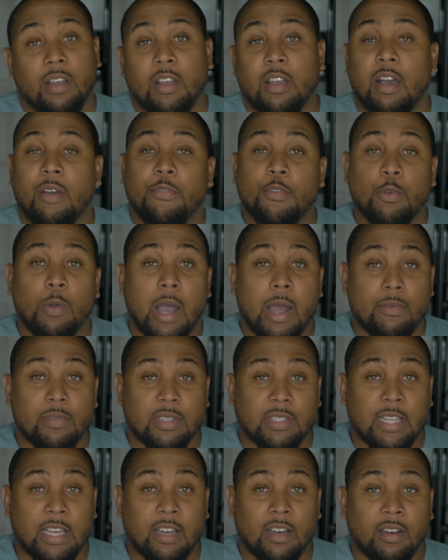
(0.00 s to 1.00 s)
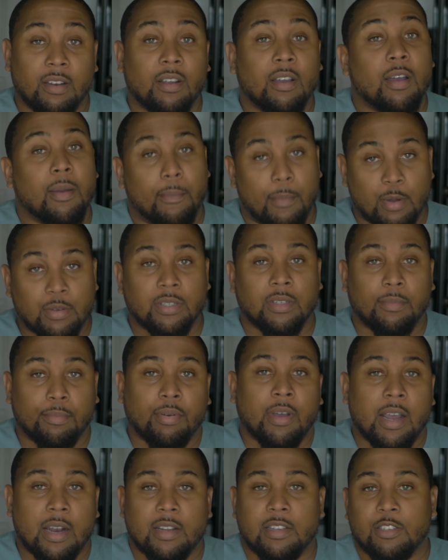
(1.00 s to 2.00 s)
a few hours later, most of the
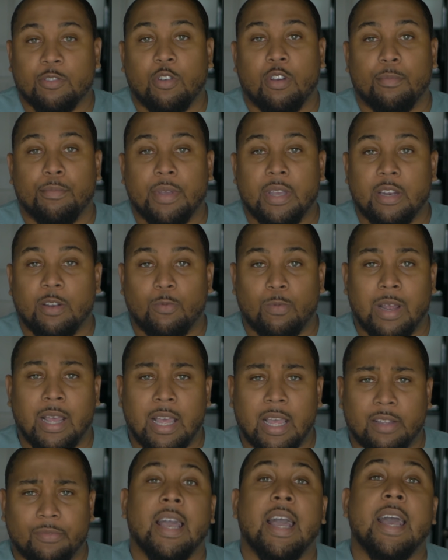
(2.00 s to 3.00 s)
product is going to be in the rag.